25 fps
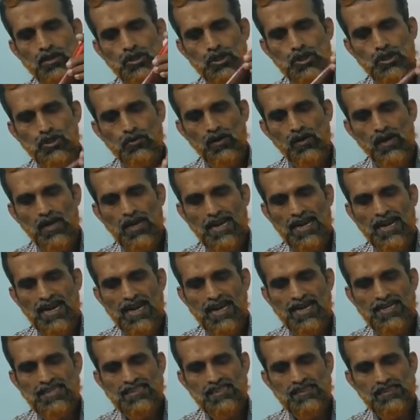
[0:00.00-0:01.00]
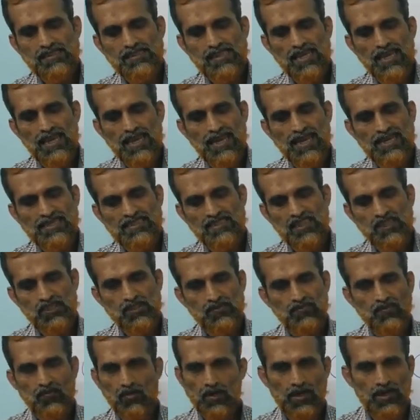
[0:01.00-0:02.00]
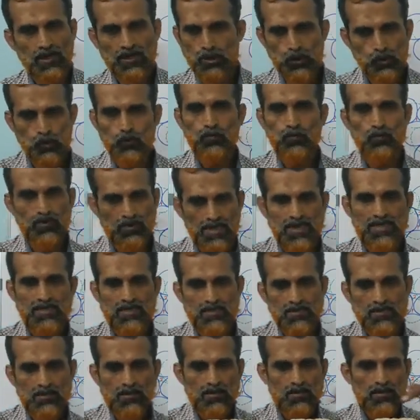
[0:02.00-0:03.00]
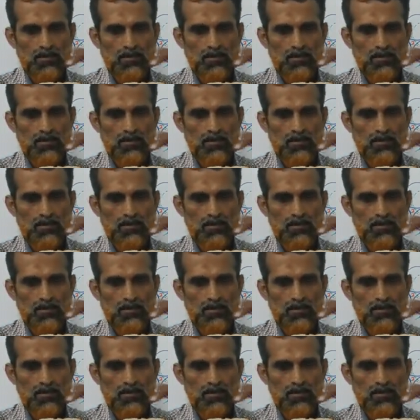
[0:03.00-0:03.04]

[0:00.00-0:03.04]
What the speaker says: 12 edges for a cube, right?